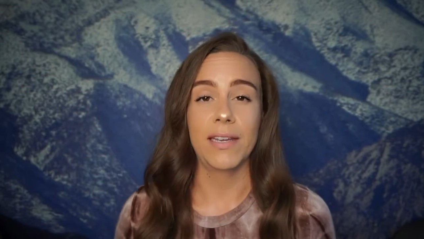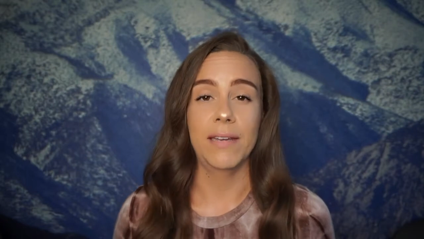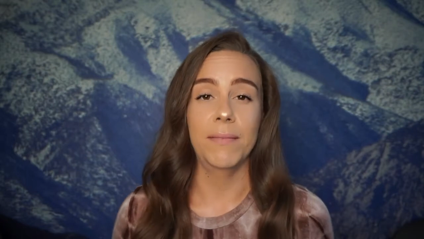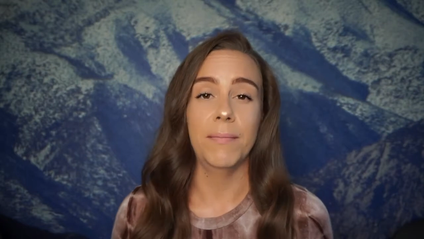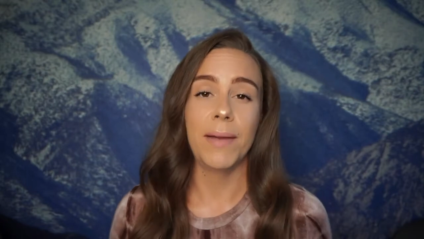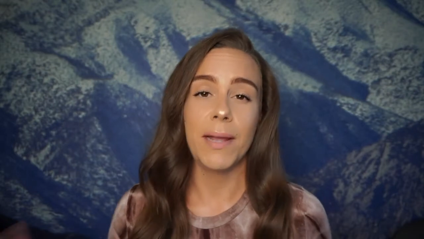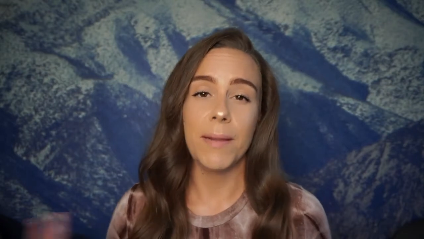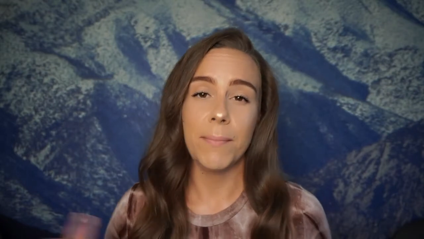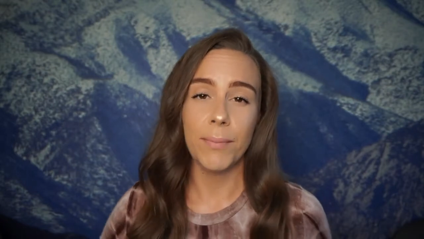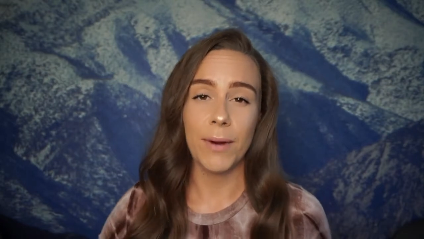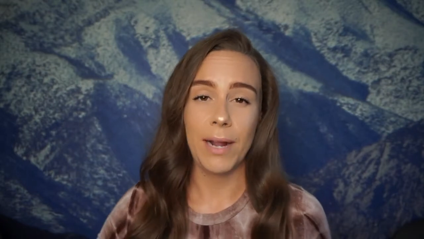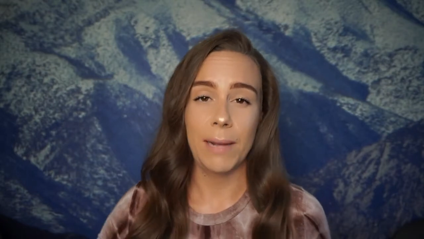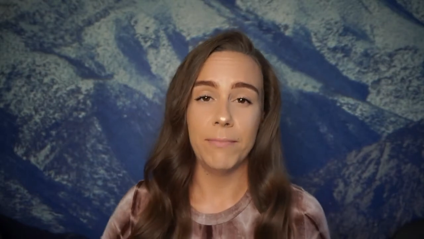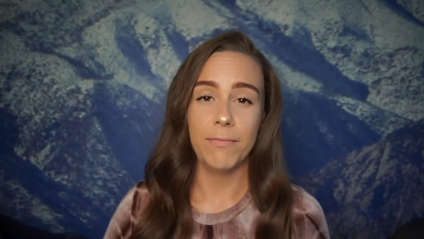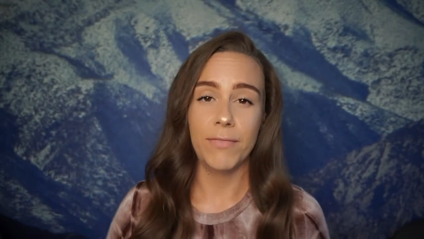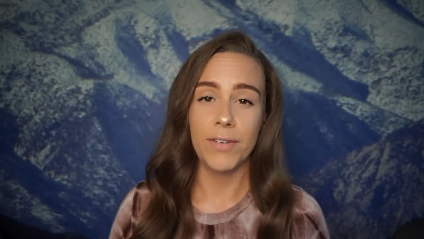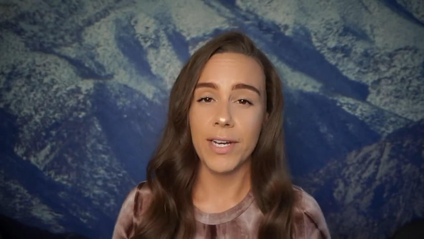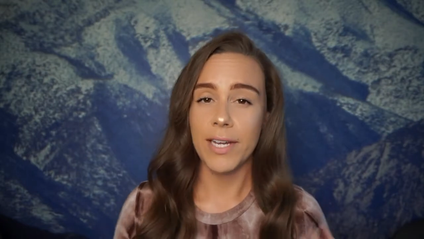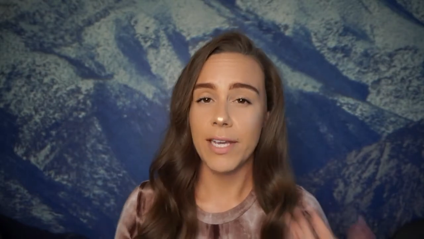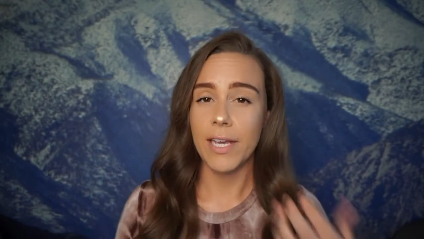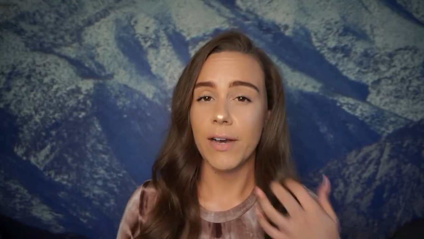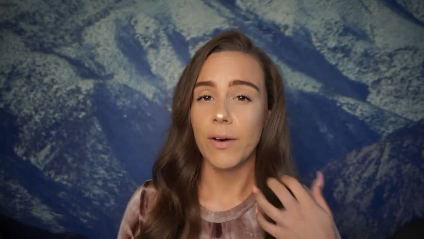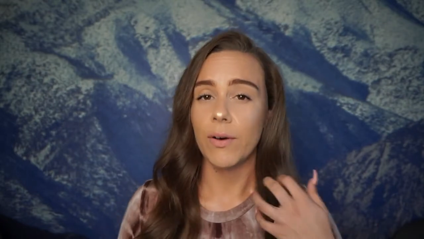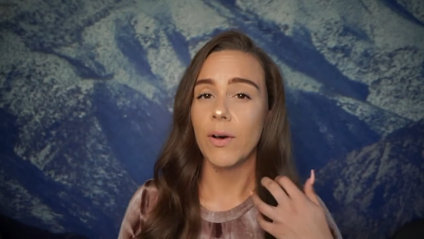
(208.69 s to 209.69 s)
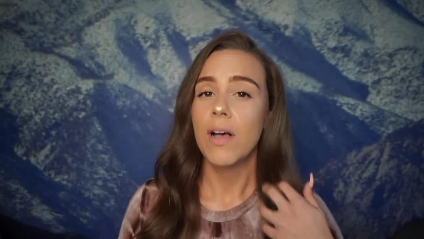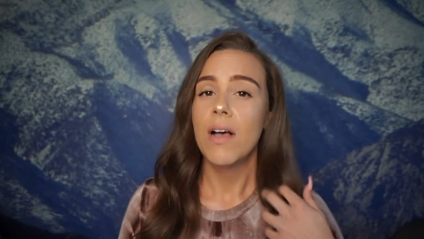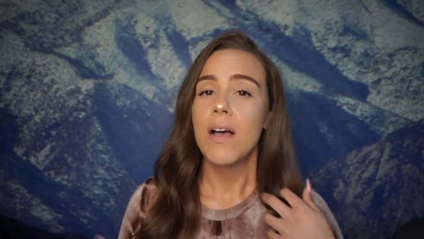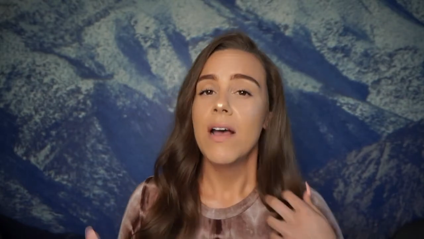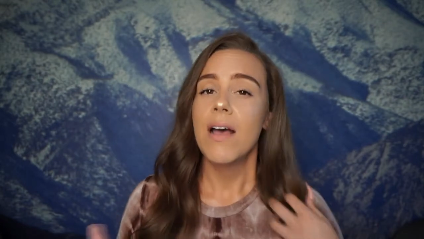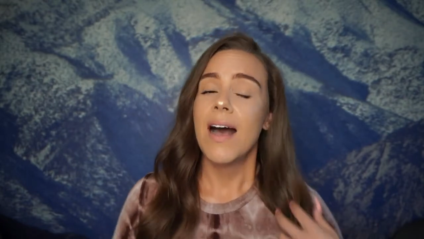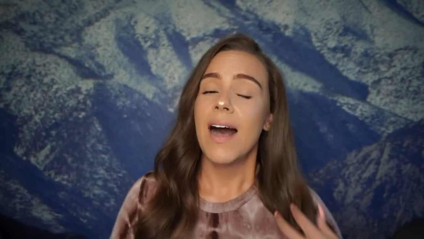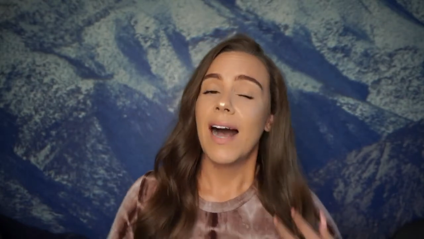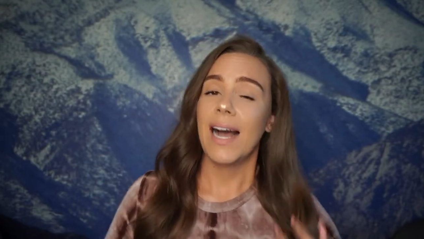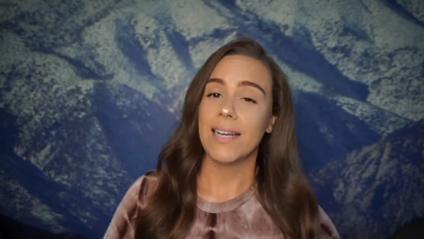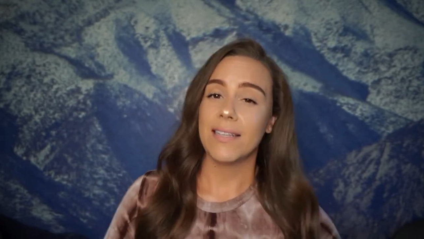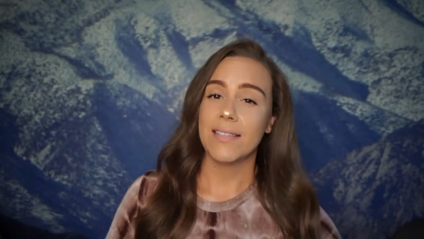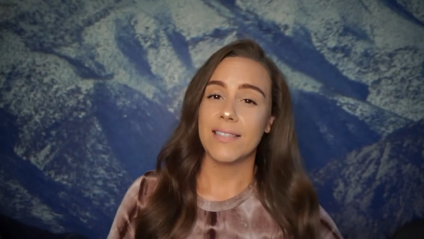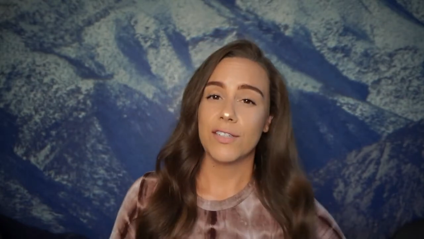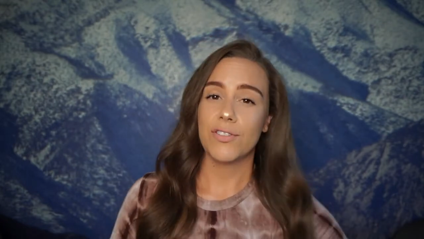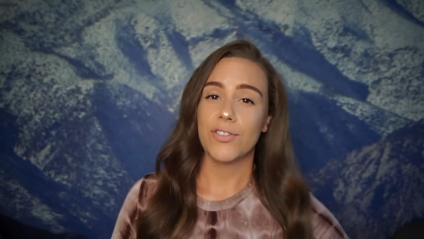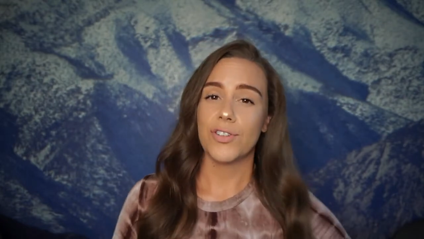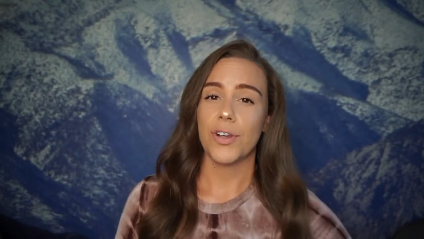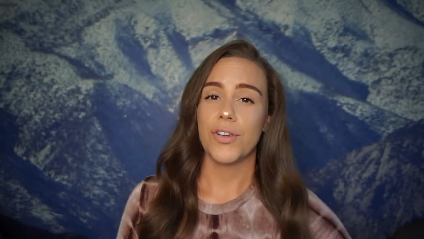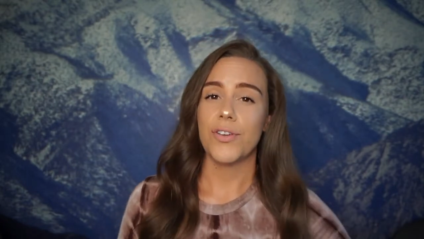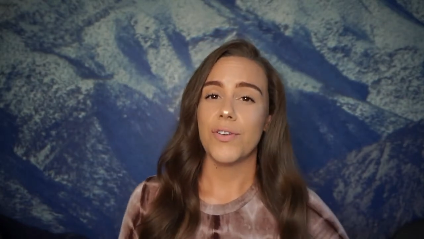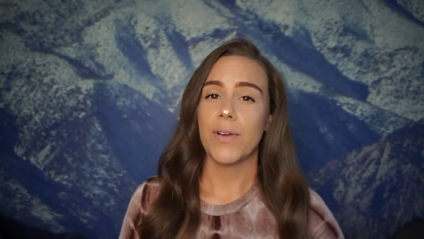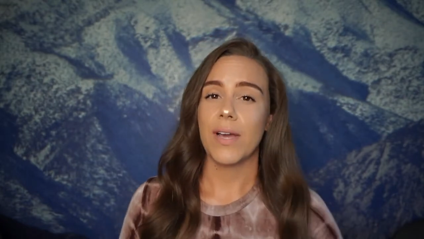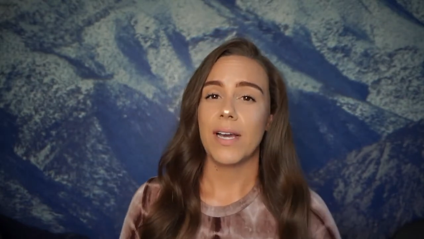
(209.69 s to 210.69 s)
In my prep video, I did
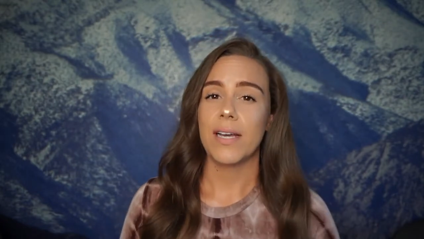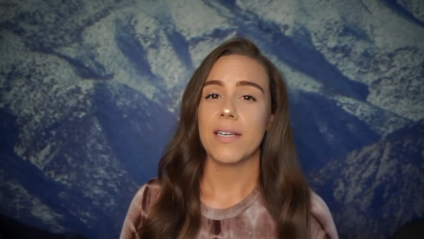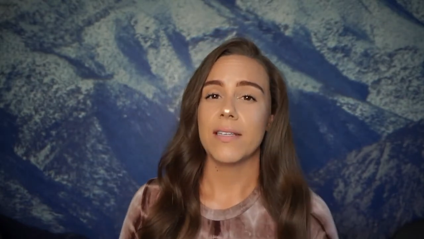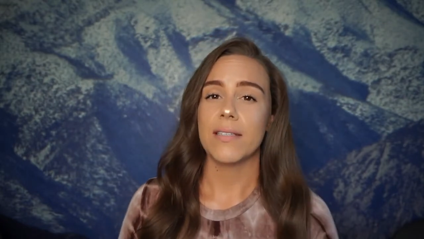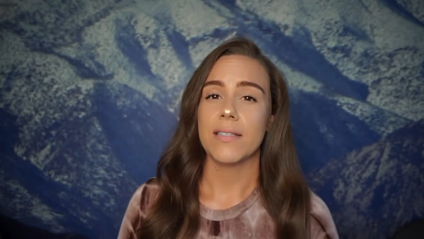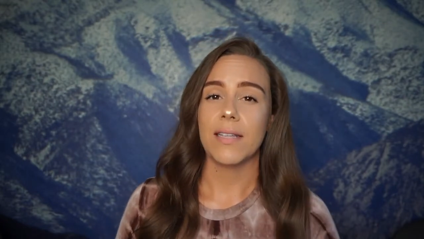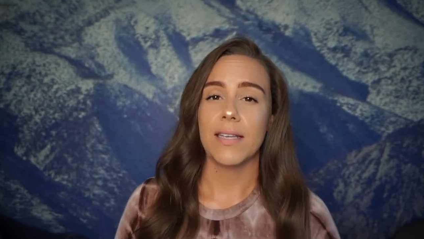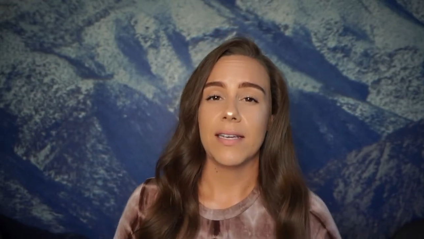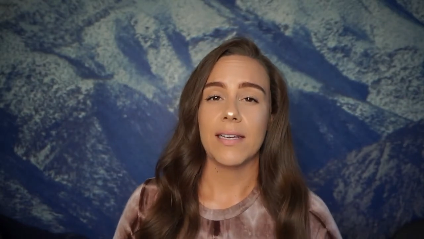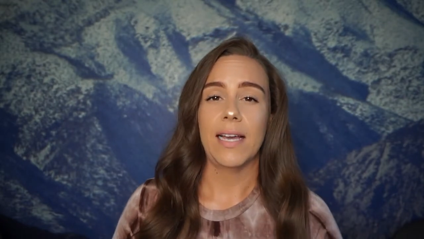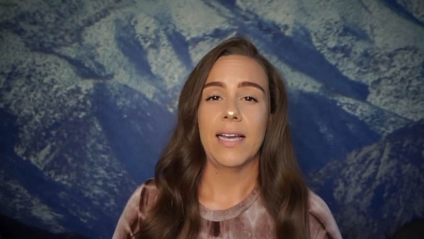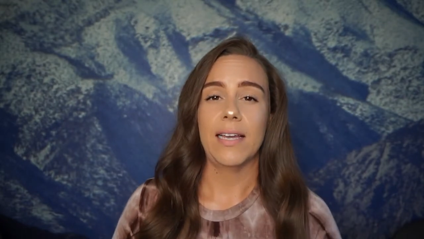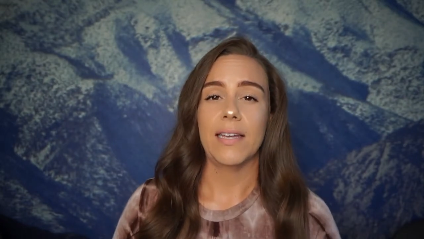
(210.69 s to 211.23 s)
show you guys, like,